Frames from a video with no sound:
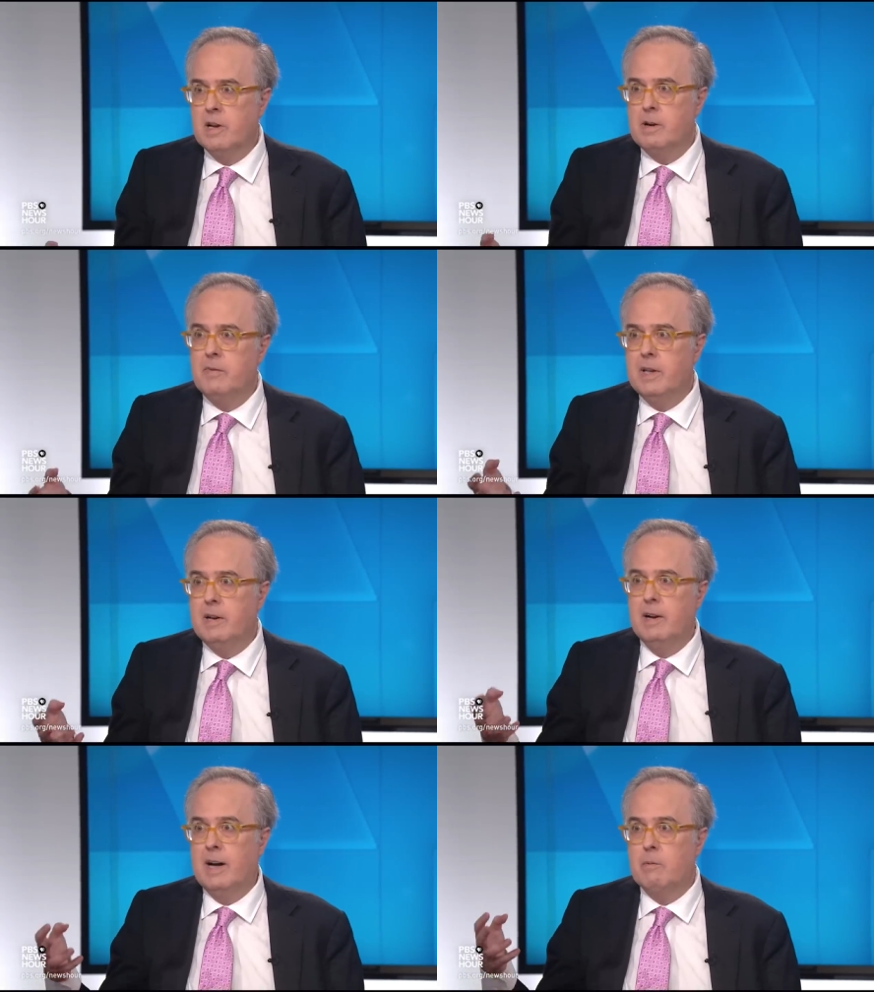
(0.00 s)
uh,
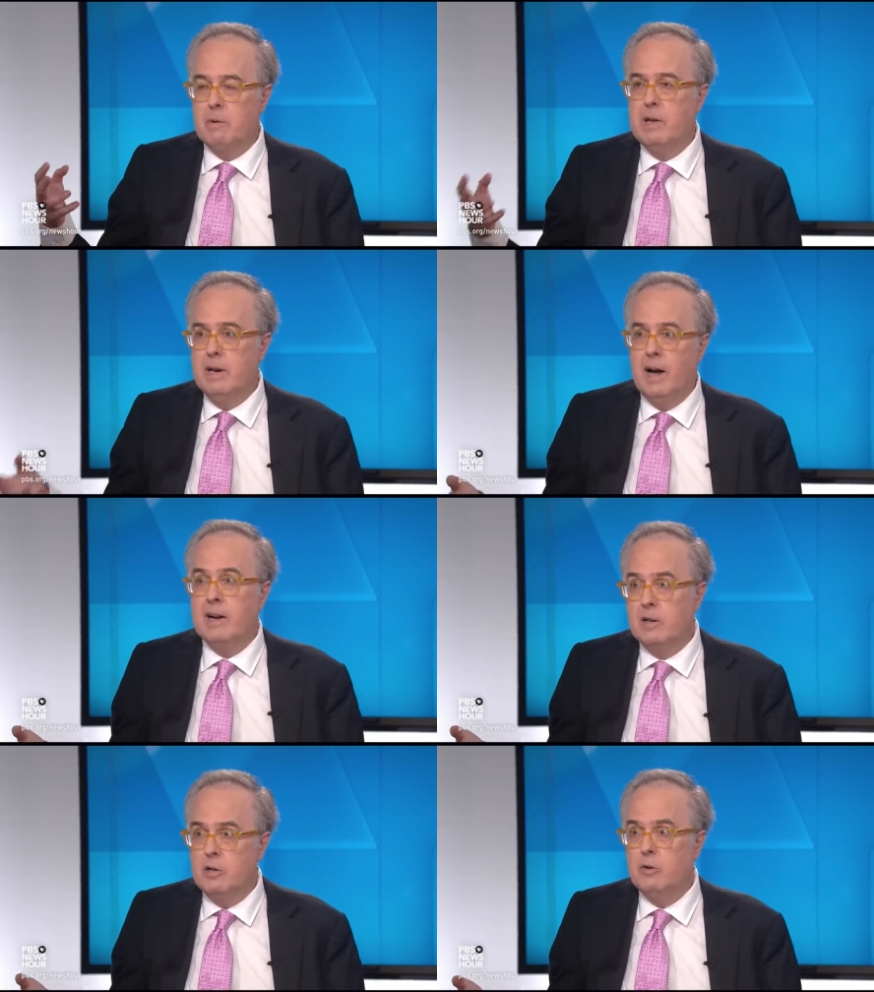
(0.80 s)
that not,
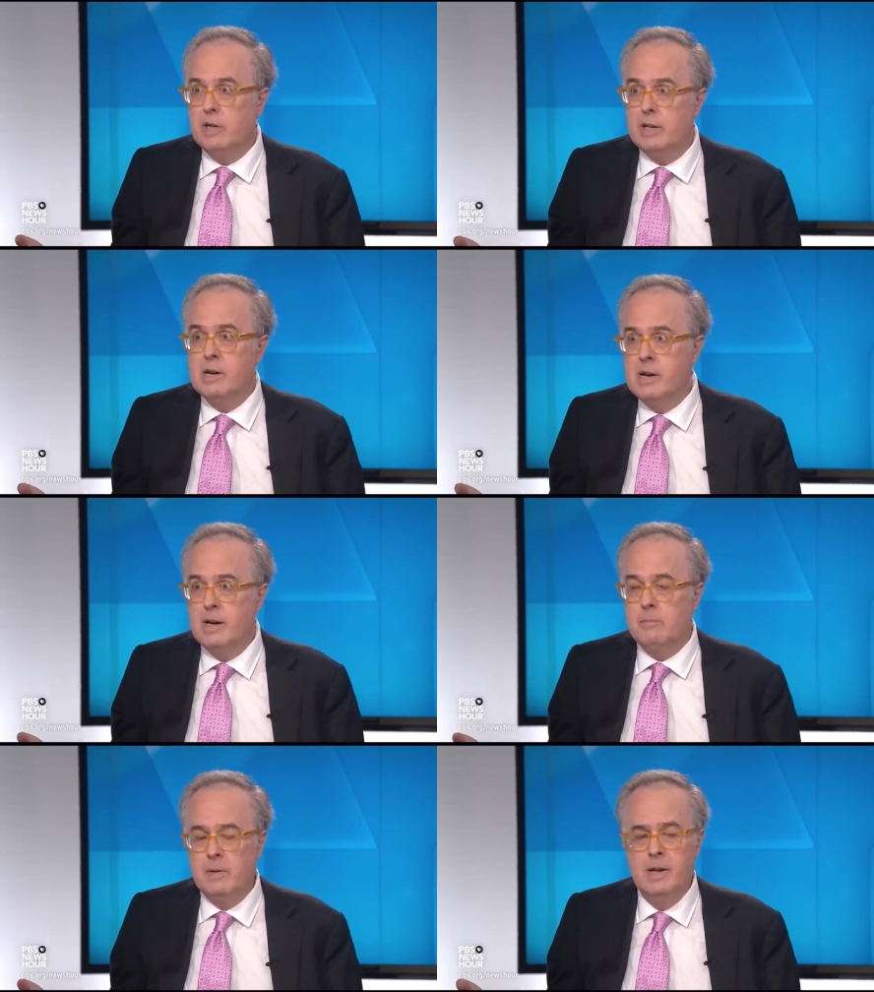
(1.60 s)
not including
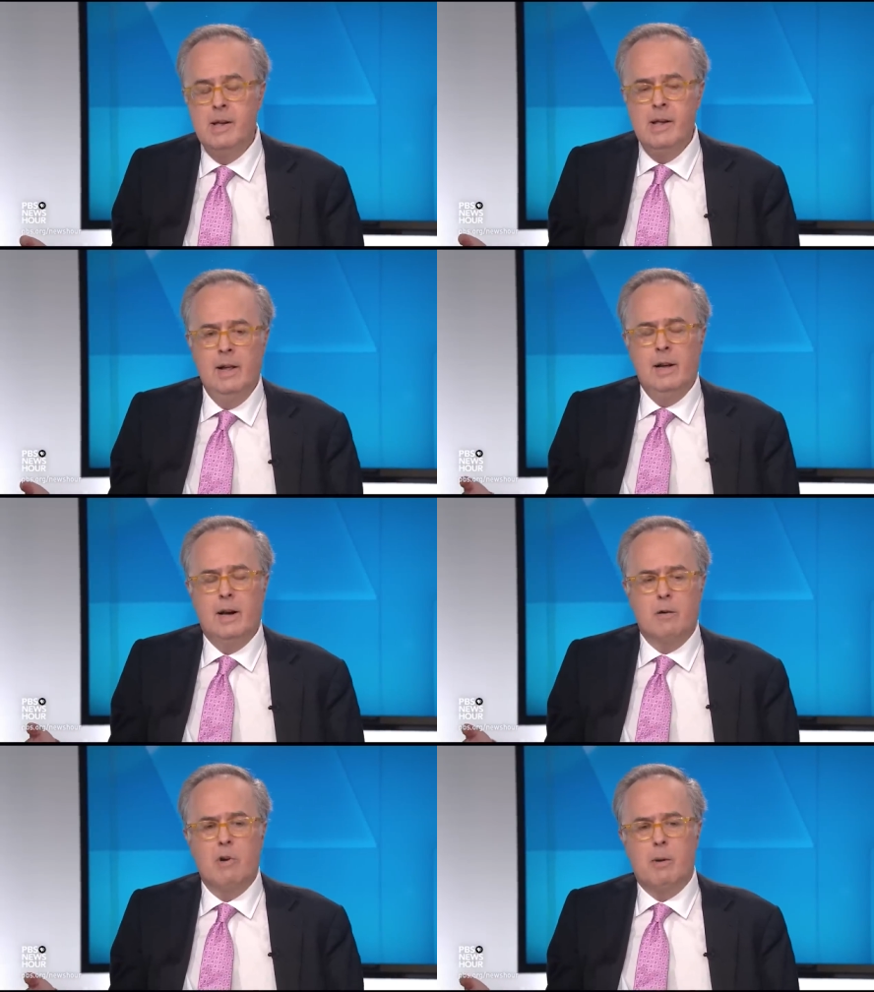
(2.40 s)
um,
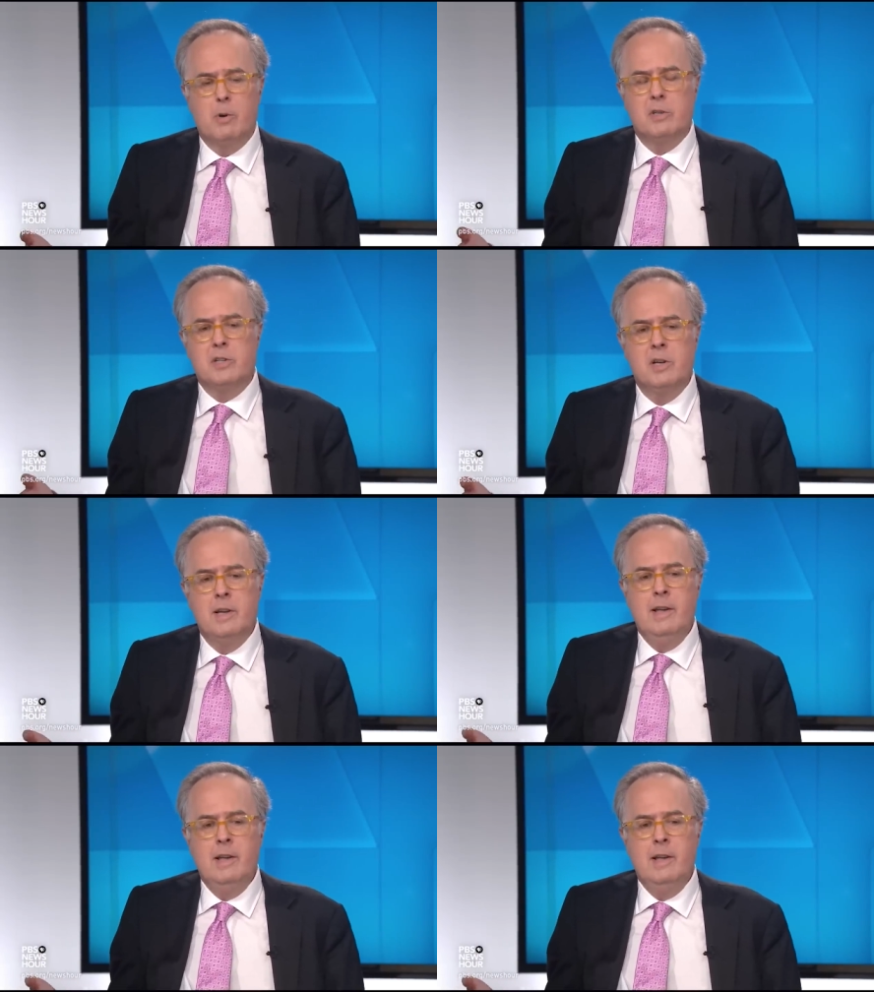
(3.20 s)
uh, Roberts.